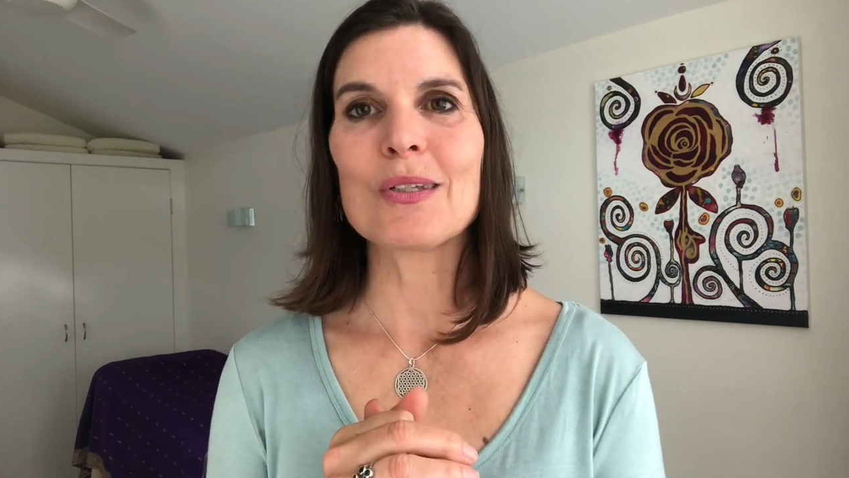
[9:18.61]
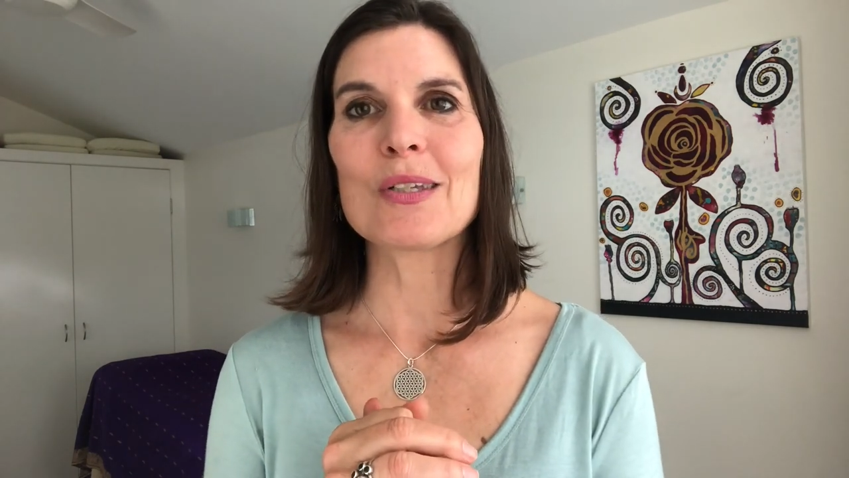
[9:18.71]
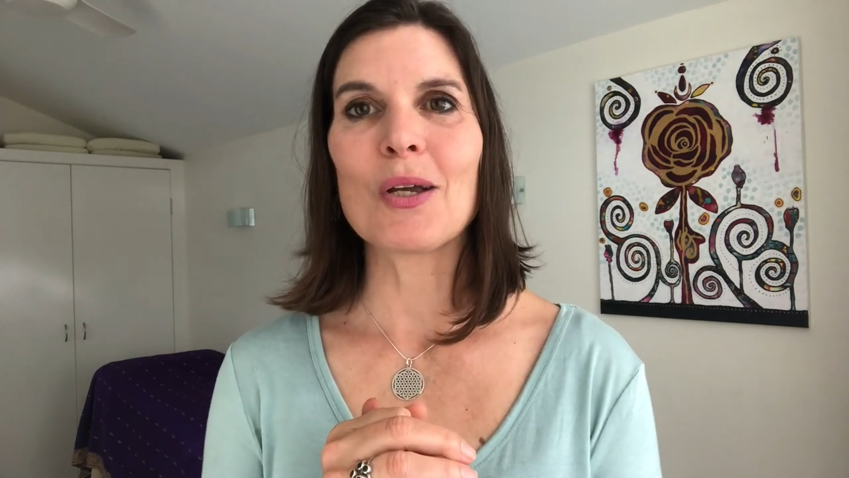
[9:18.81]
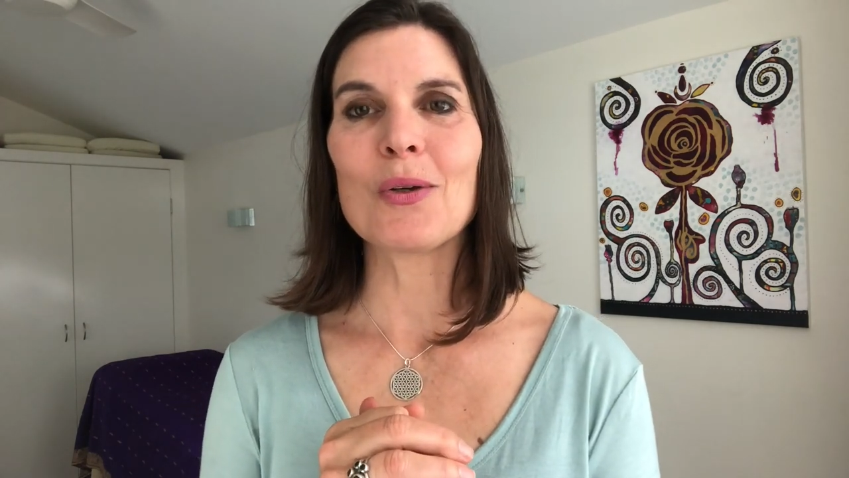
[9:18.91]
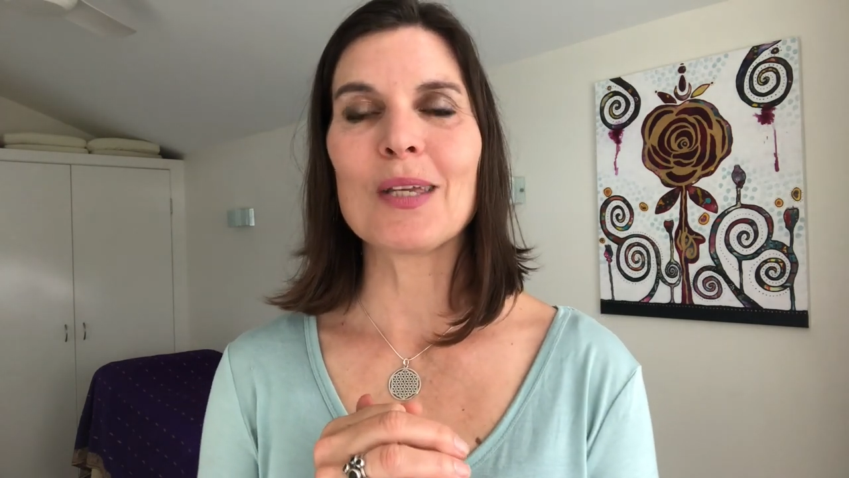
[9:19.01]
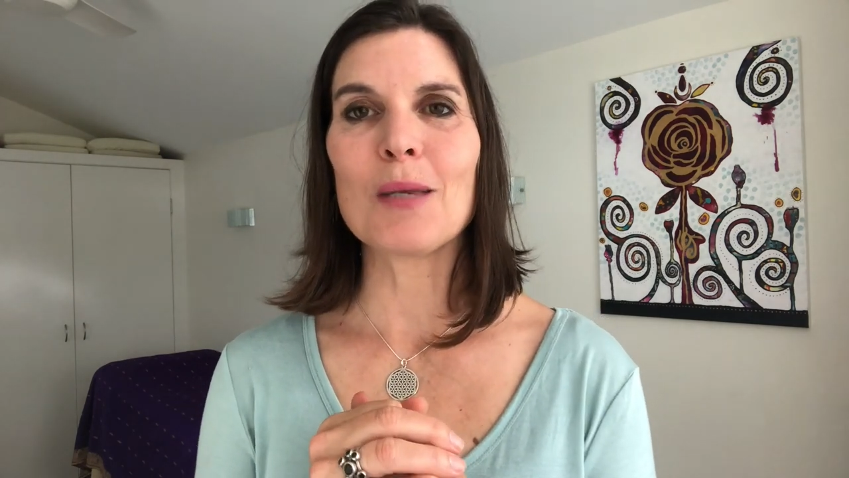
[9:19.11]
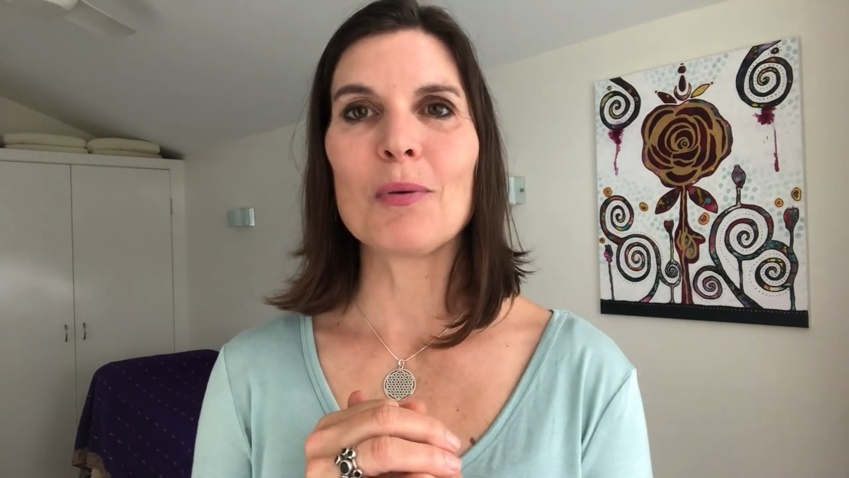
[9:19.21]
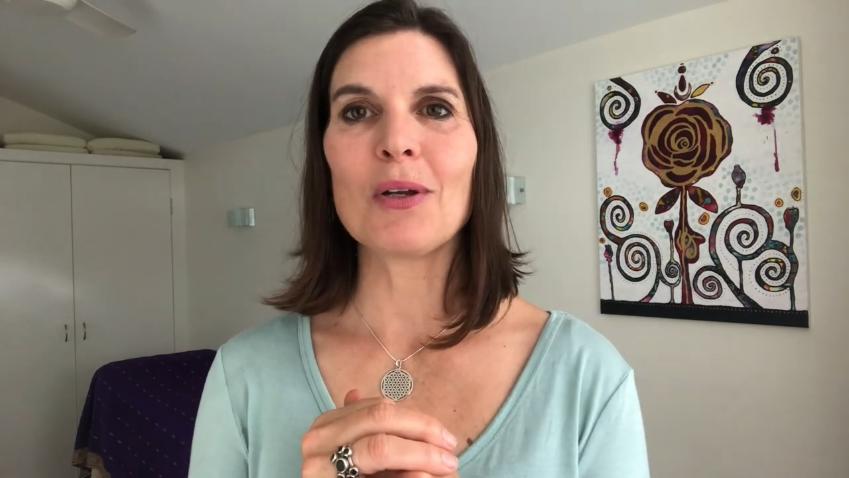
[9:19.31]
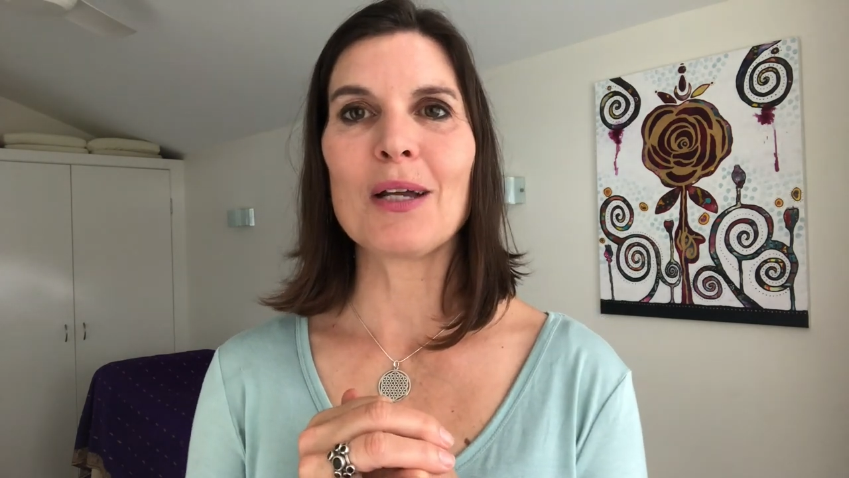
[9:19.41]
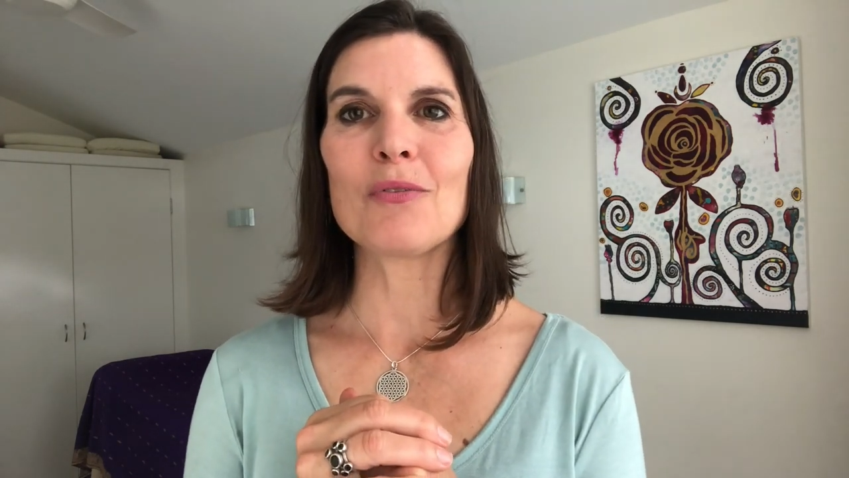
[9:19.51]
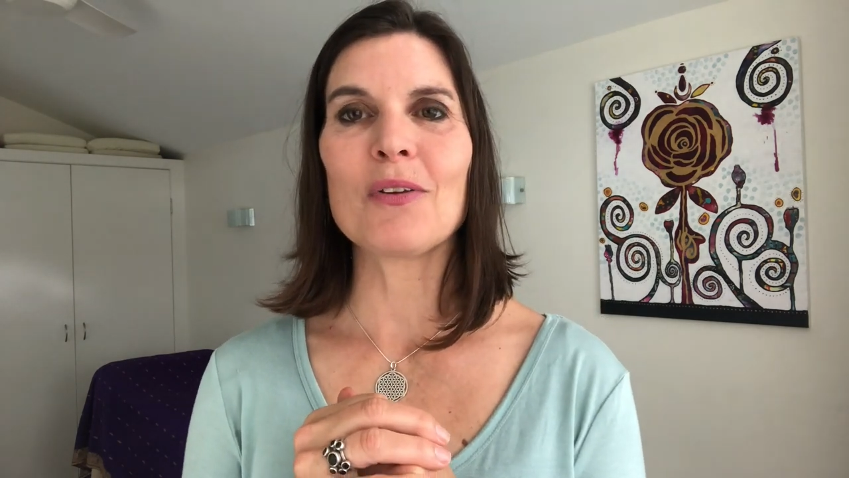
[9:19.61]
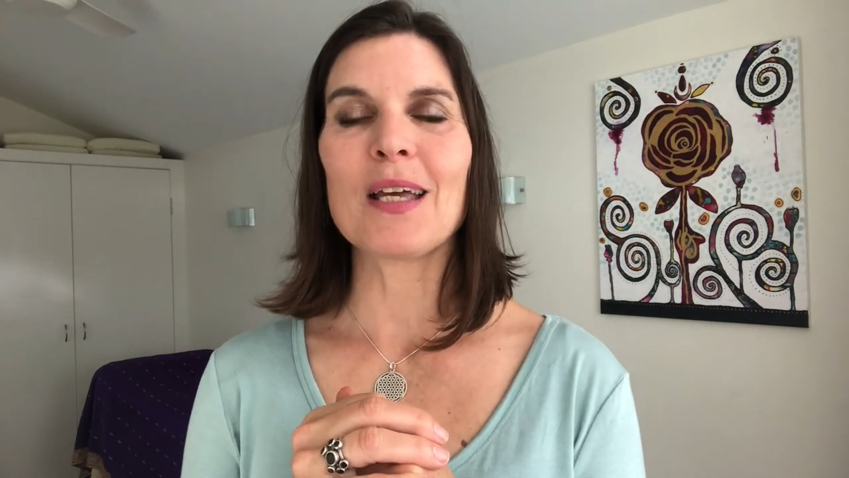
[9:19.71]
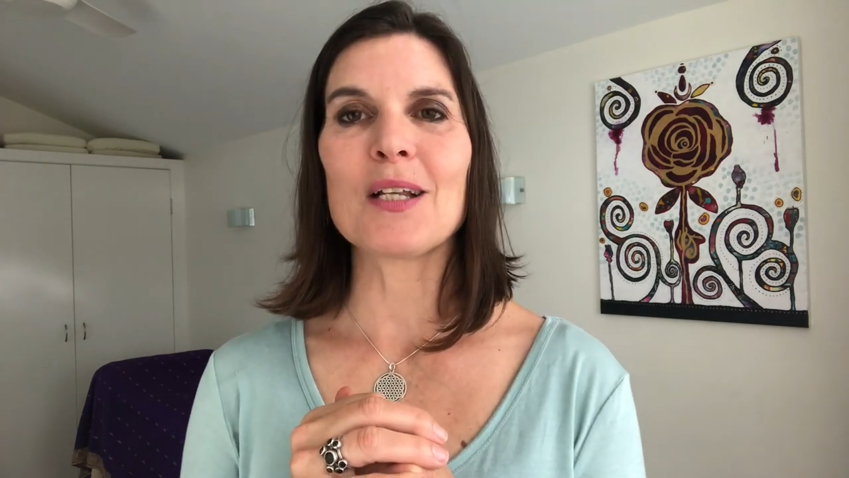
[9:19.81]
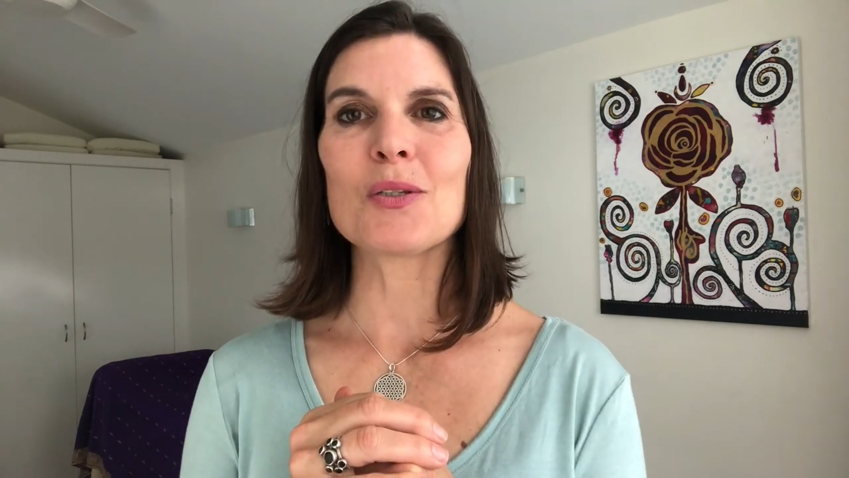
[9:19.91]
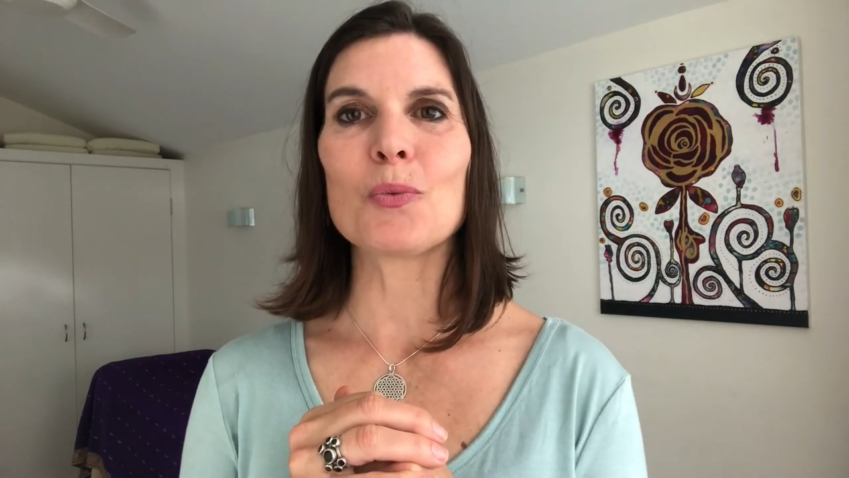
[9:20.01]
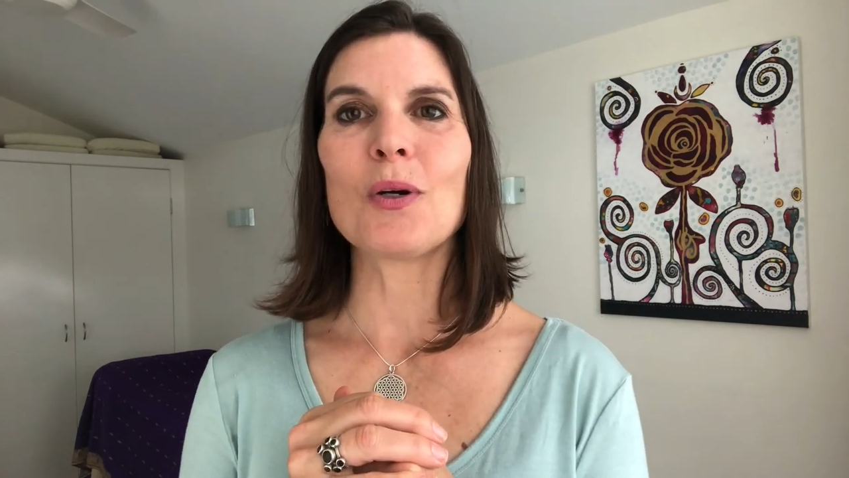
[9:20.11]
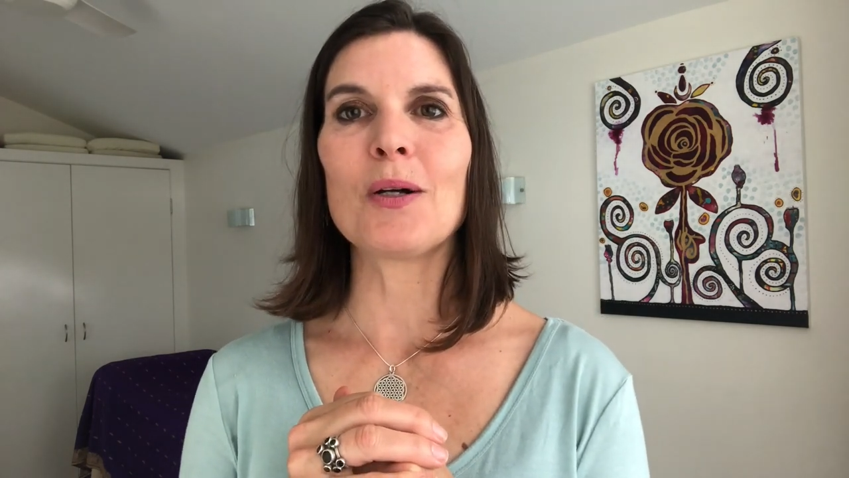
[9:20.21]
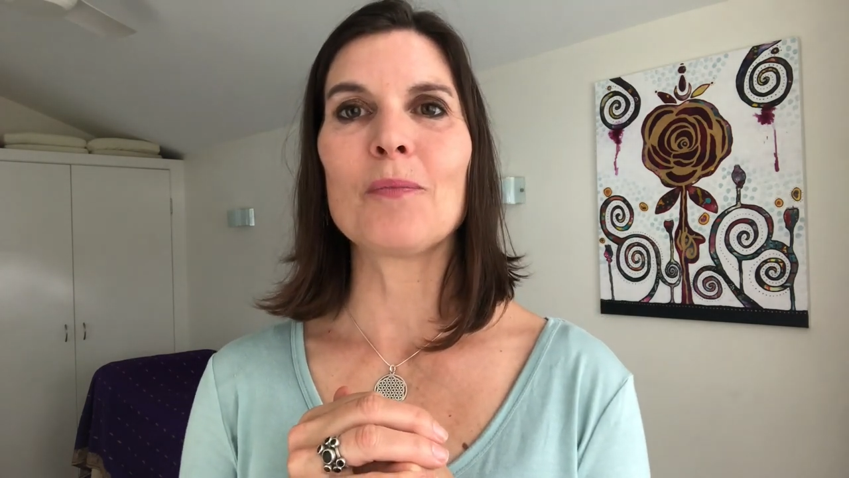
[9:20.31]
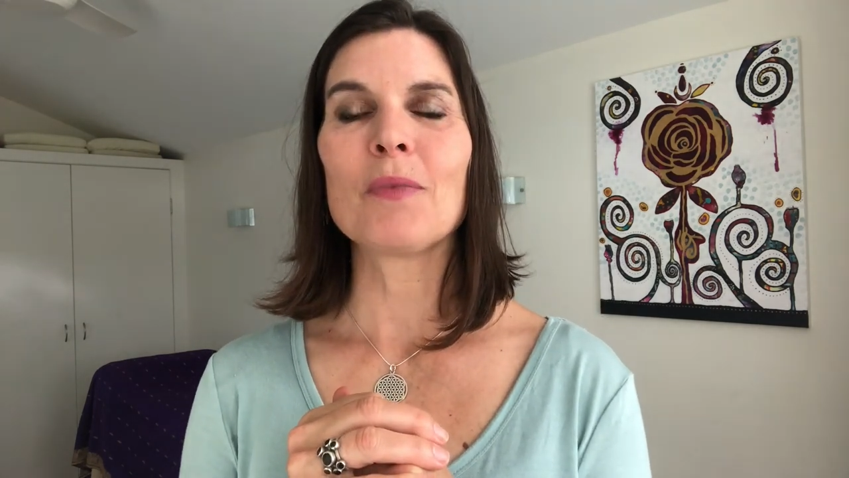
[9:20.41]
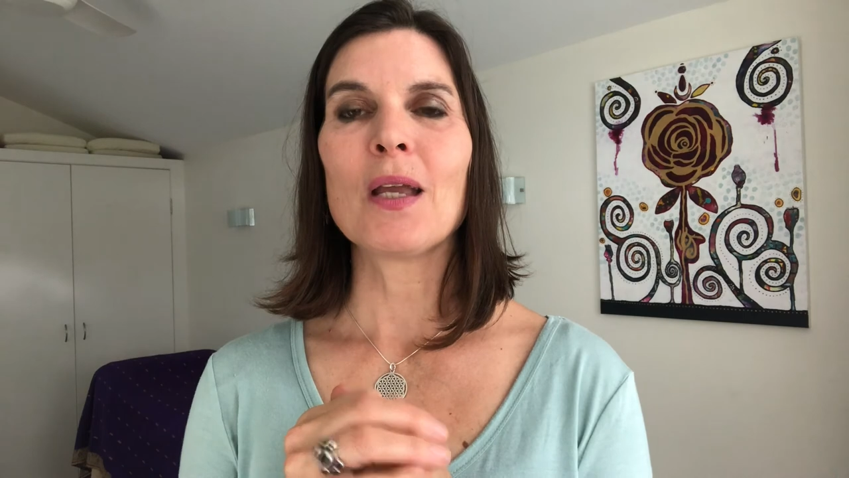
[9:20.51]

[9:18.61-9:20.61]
So keep an eye out for that as well.